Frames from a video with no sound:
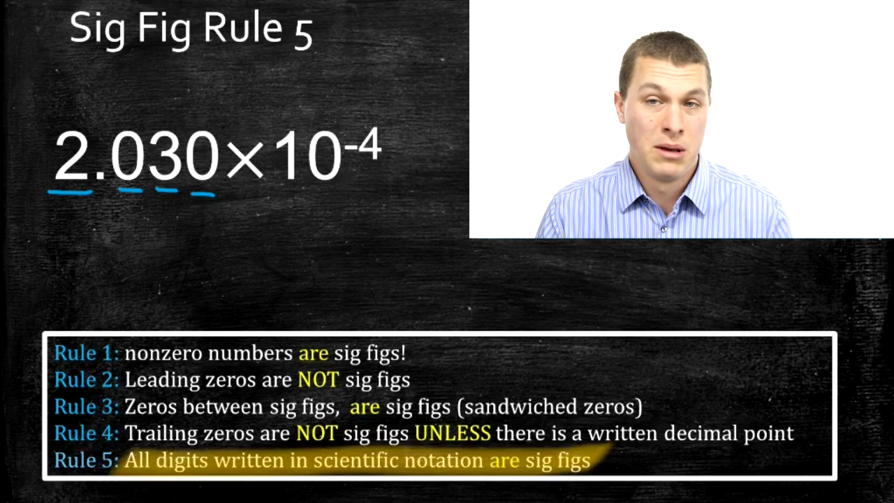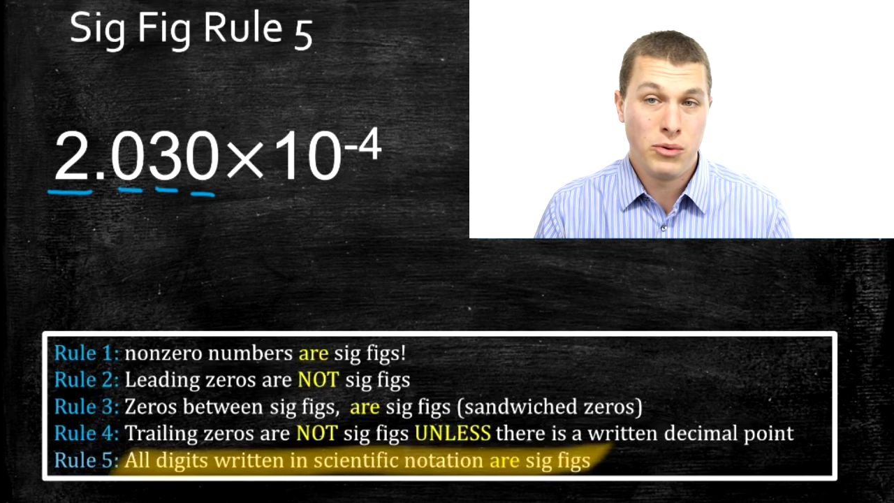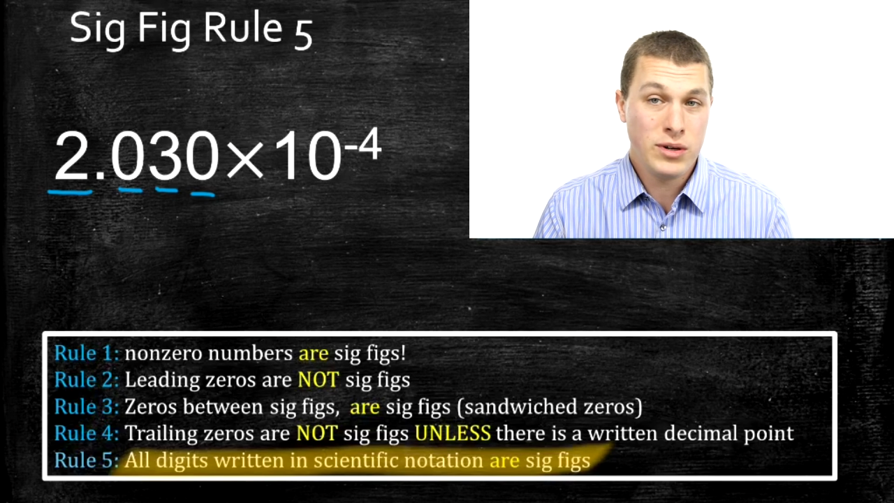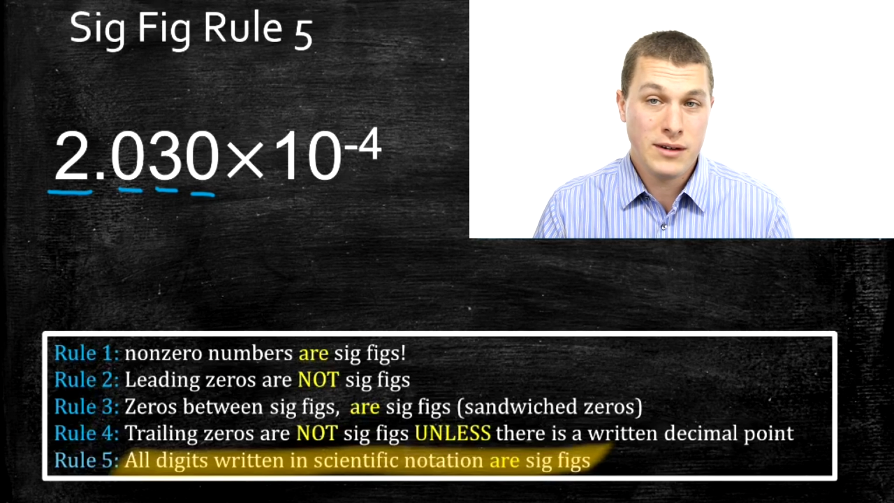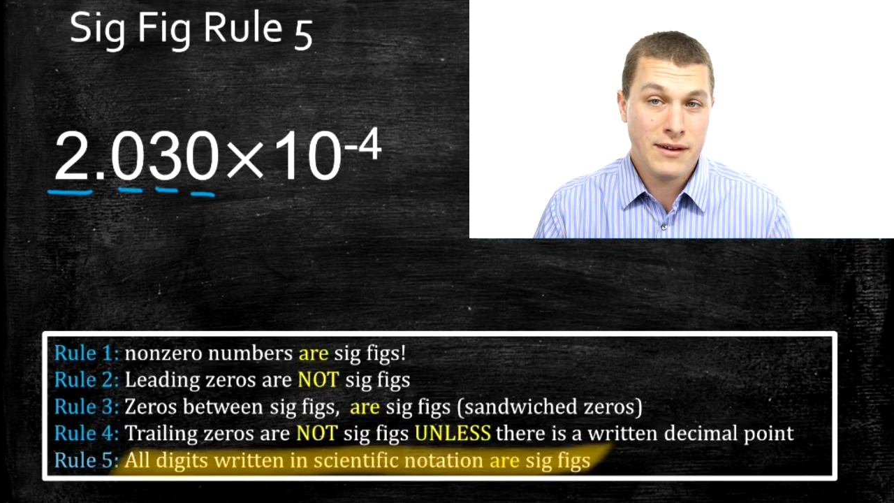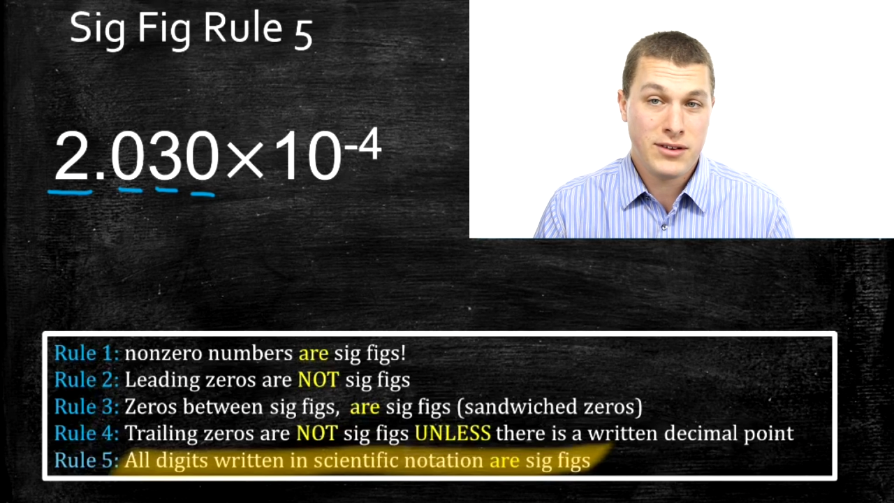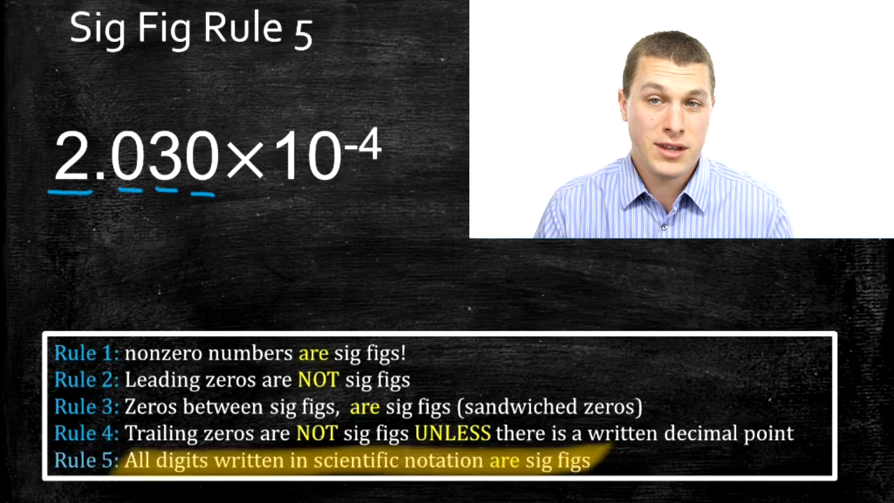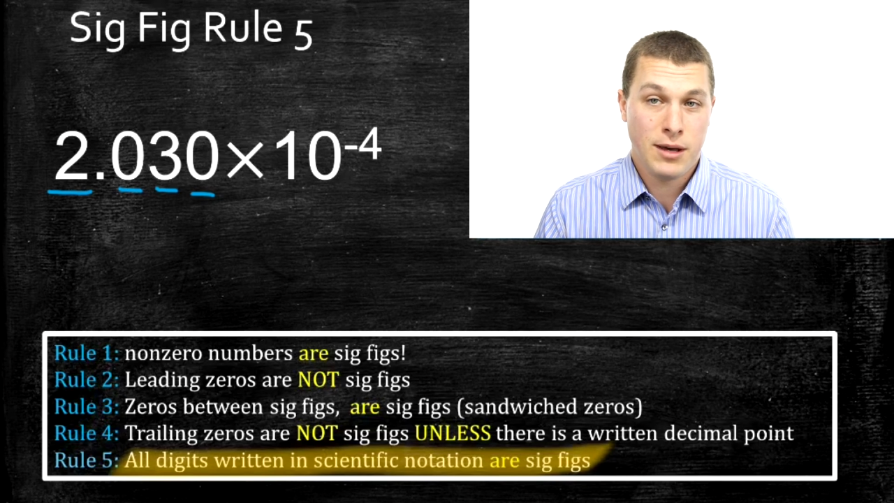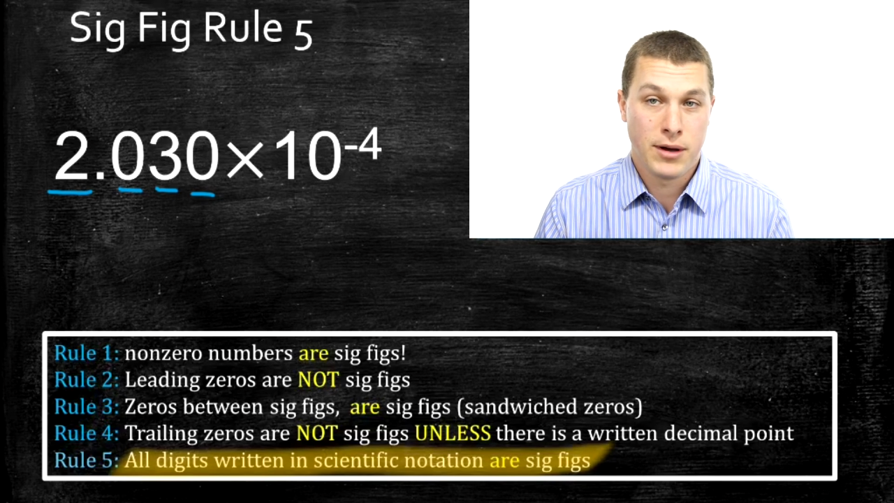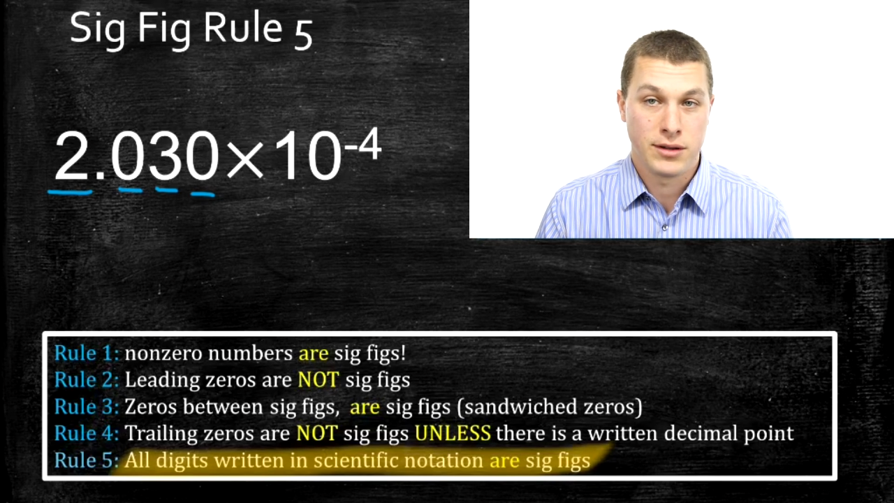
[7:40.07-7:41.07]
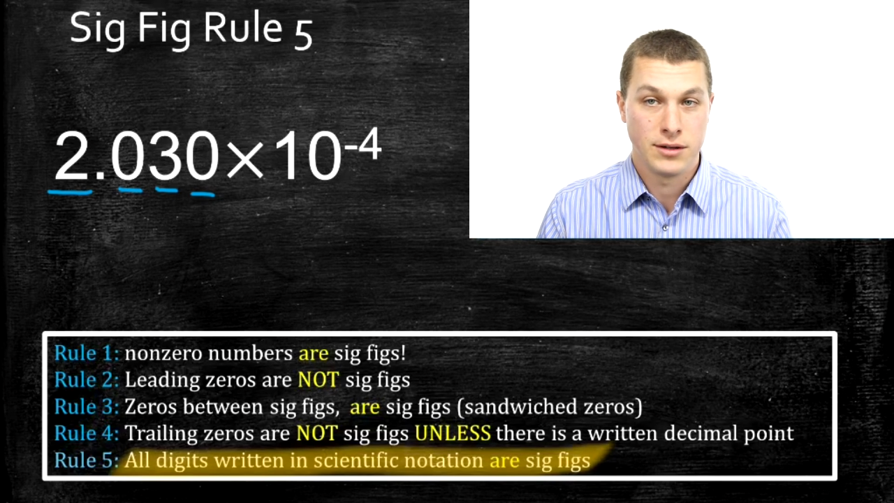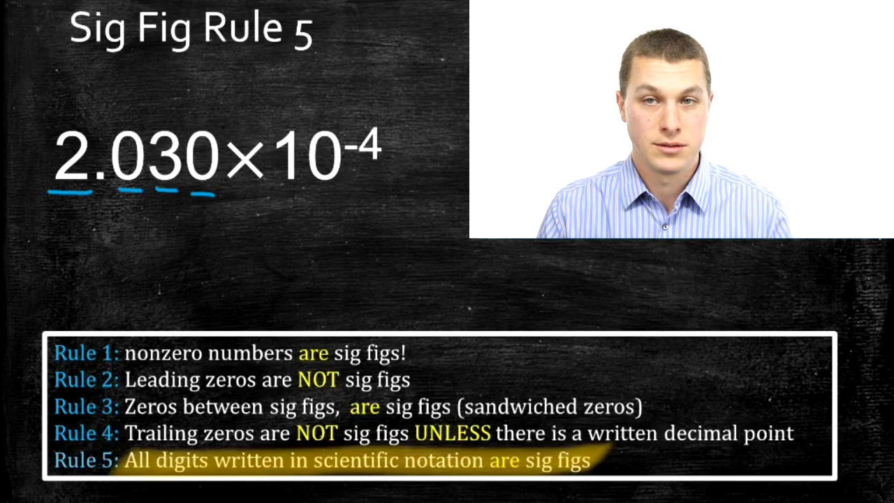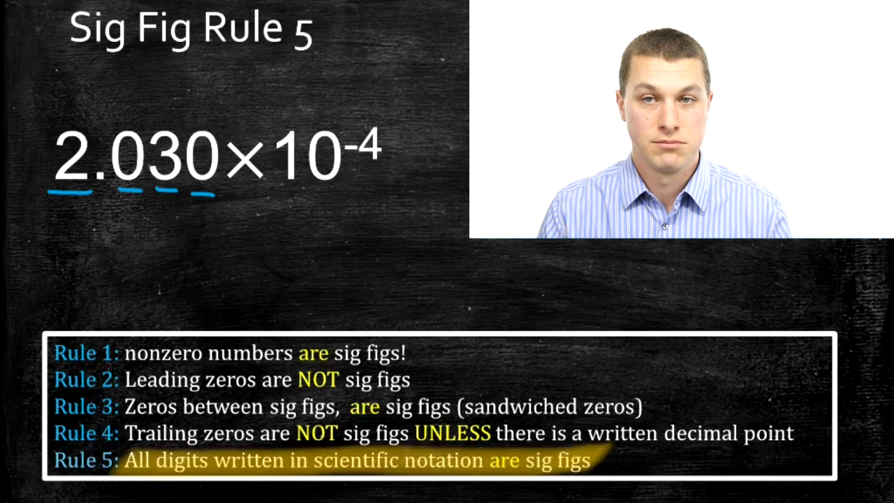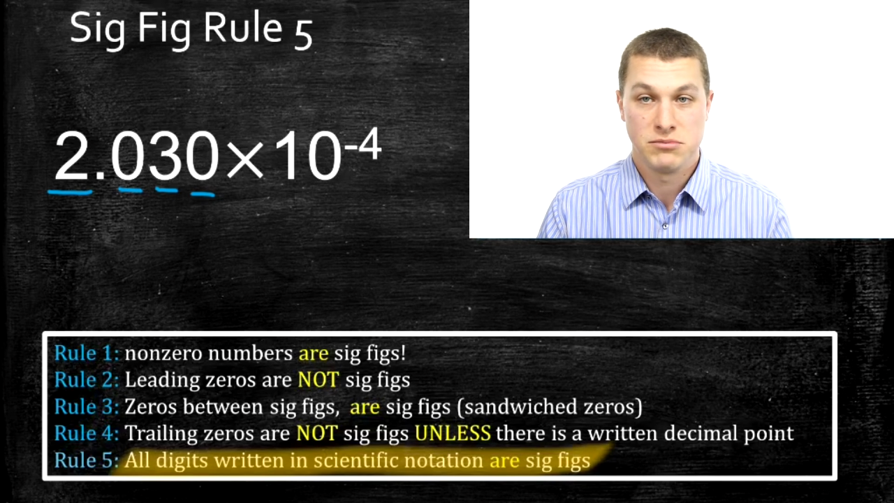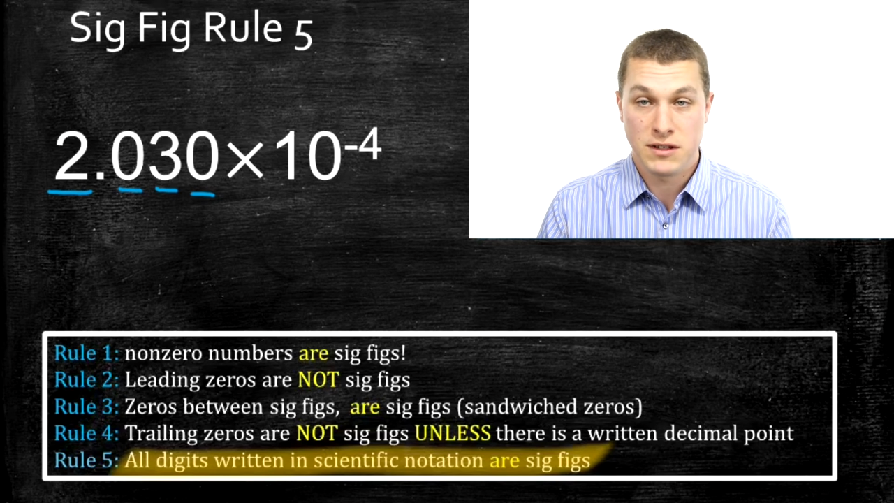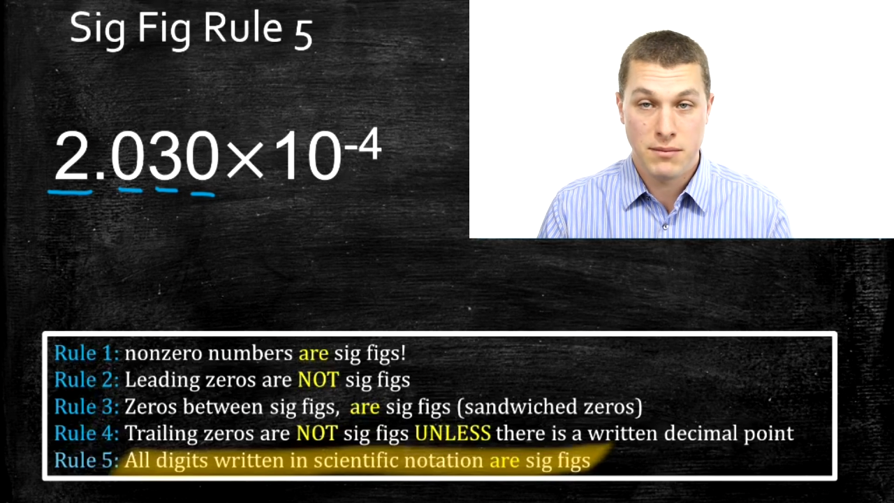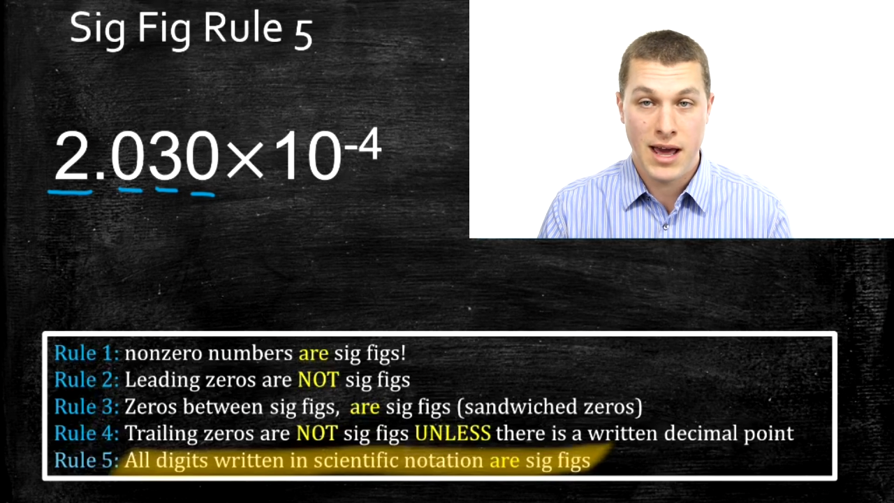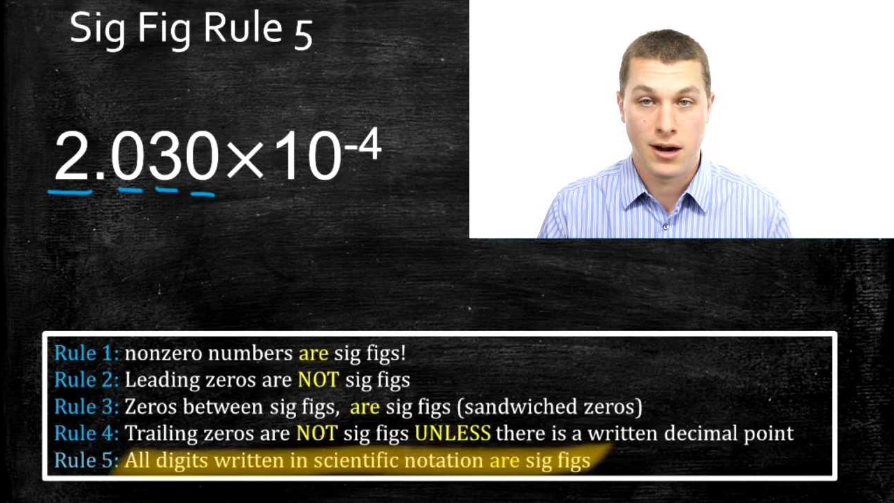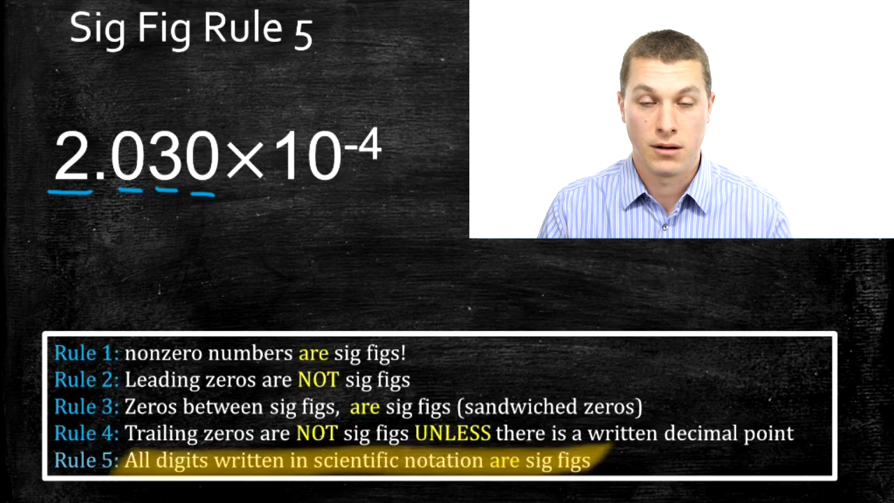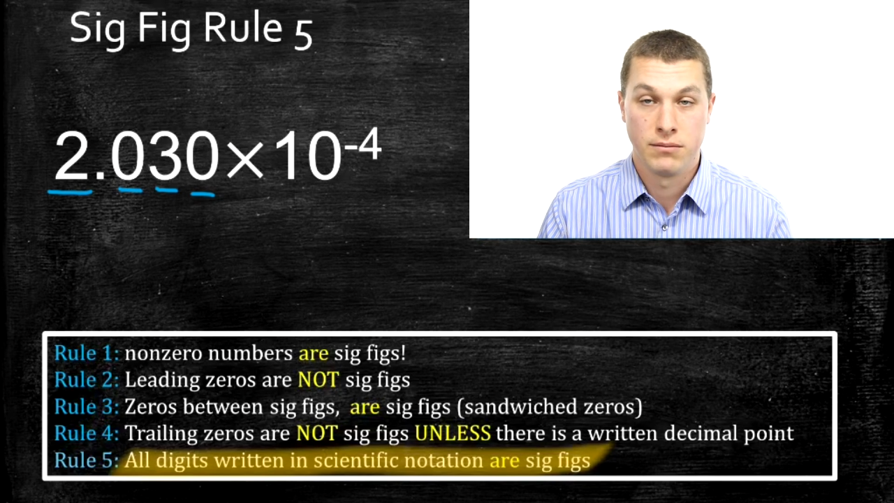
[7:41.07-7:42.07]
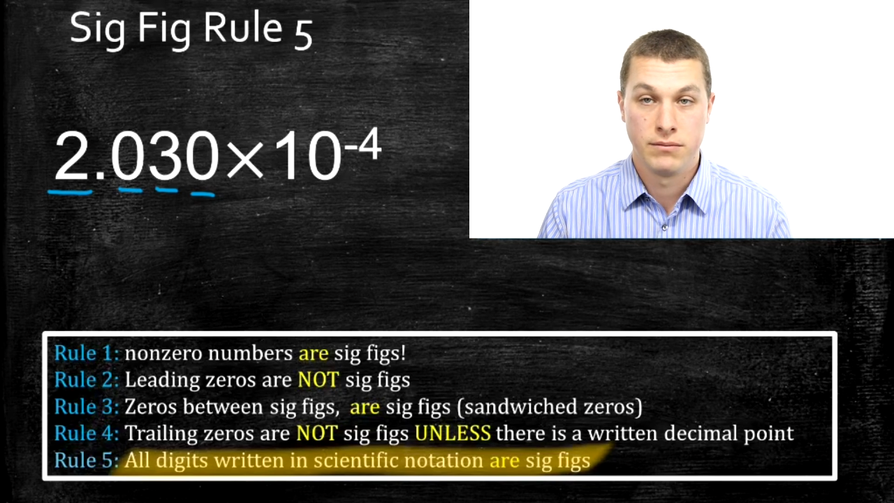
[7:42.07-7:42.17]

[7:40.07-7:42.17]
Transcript: But we don't even have to think about those. It doesn't matter.